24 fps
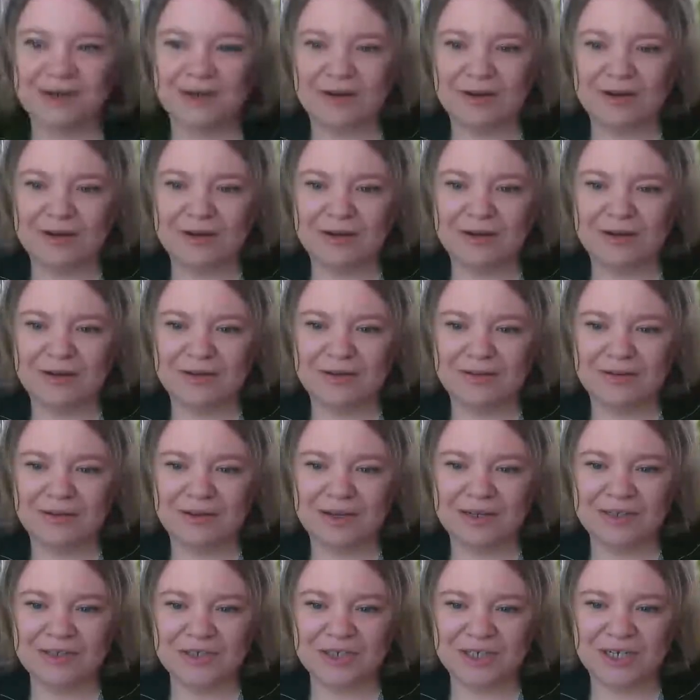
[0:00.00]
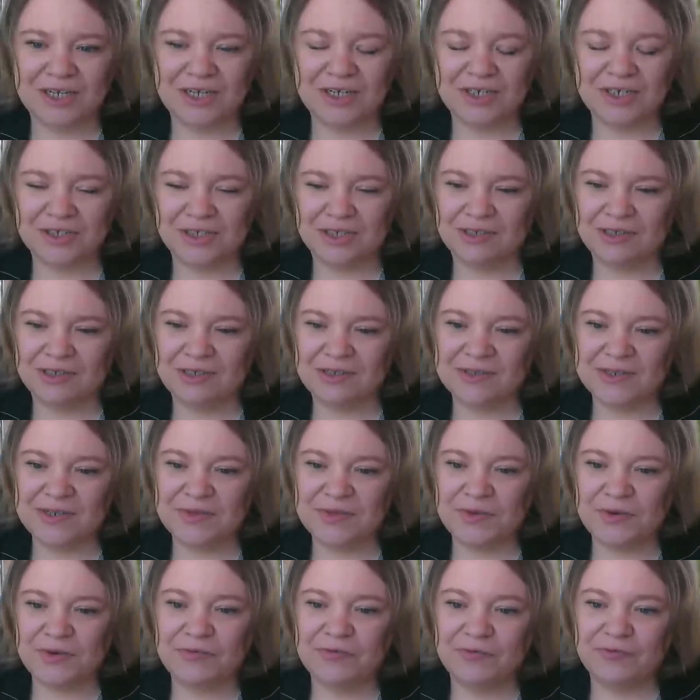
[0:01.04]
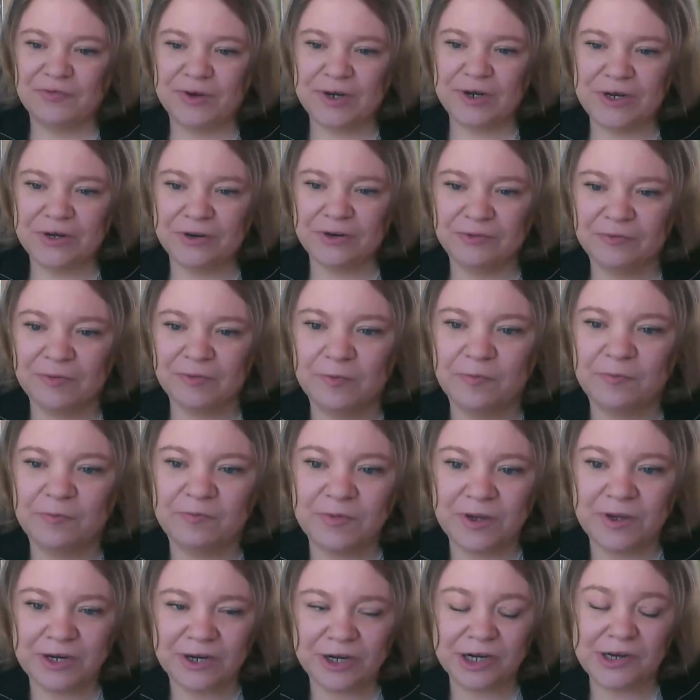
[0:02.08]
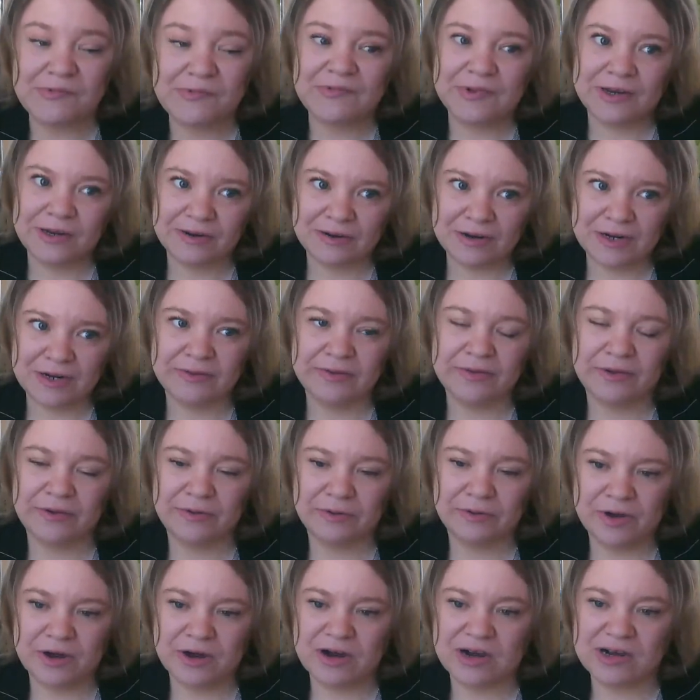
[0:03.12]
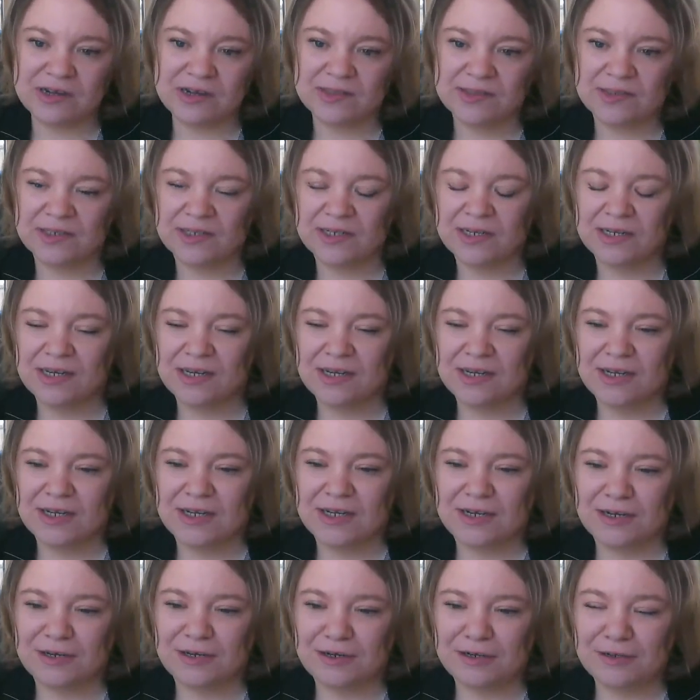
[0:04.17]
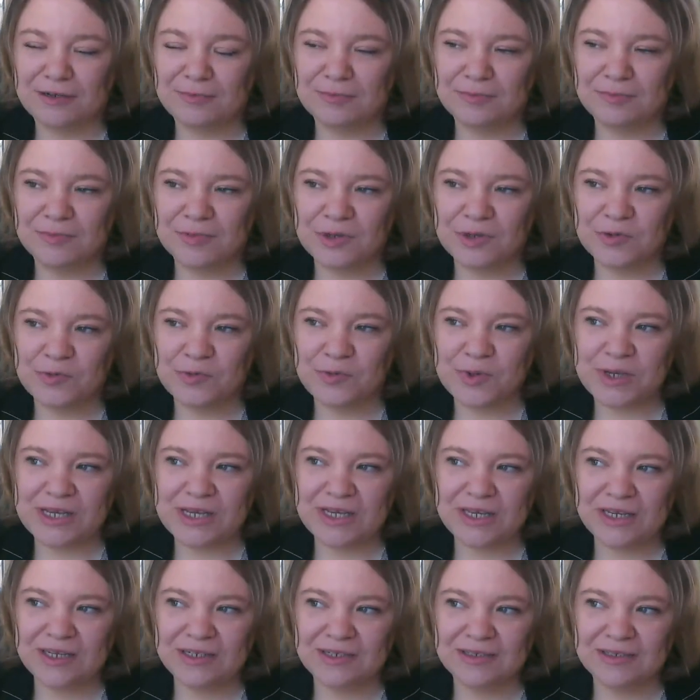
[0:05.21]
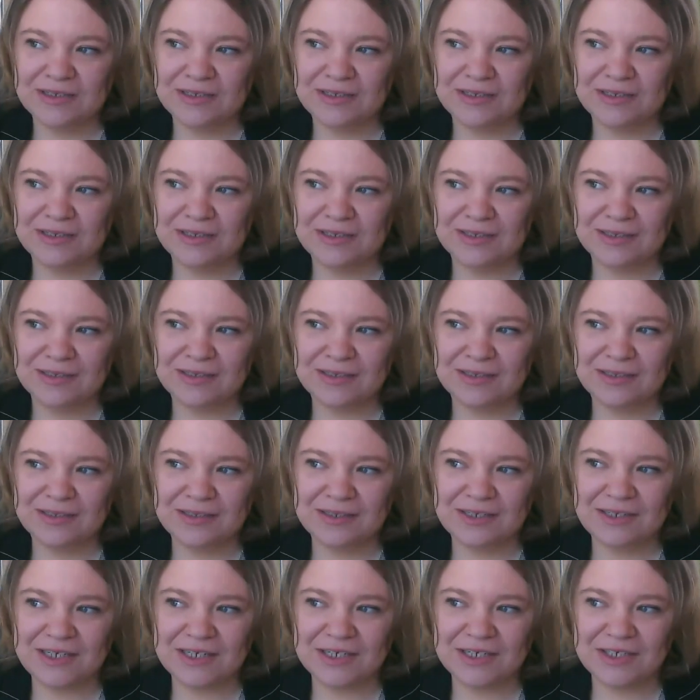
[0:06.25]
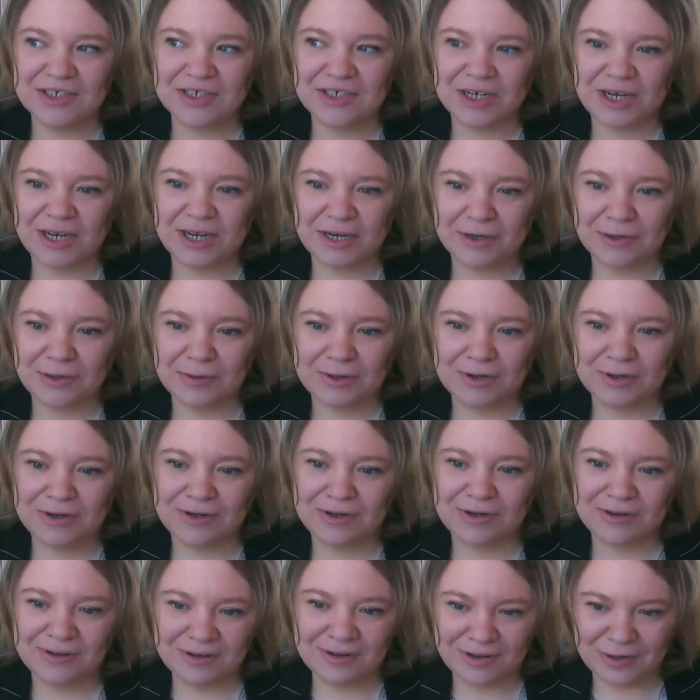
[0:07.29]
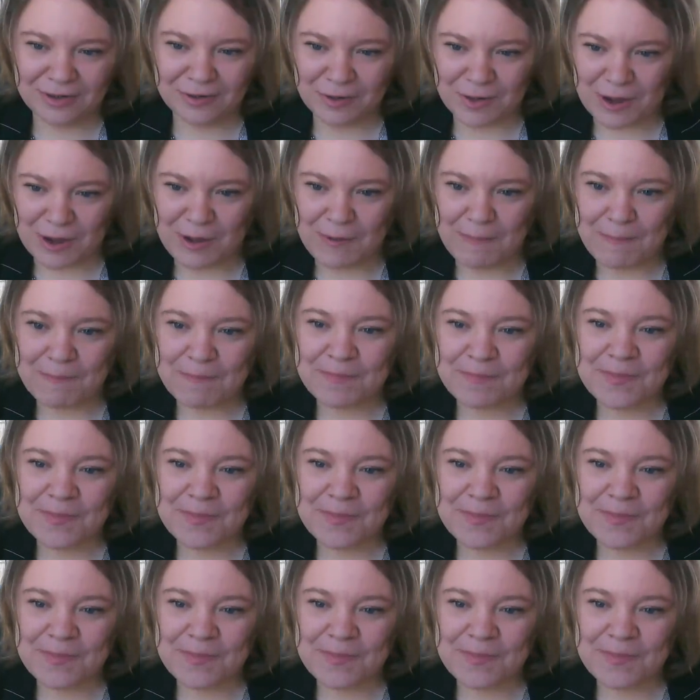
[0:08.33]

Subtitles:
our education is either free or for very, very low cost, we teach our alum